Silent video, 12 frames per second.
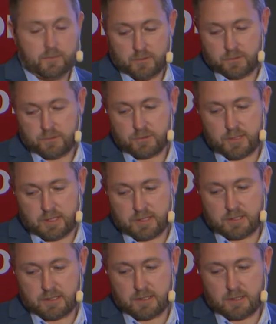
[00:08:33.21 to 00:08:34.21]
So, so that
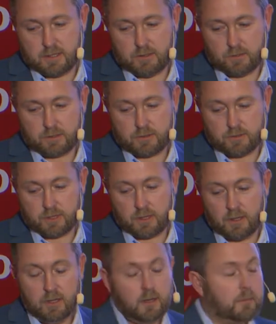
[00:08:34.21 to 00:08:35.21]
is uh, also a thing.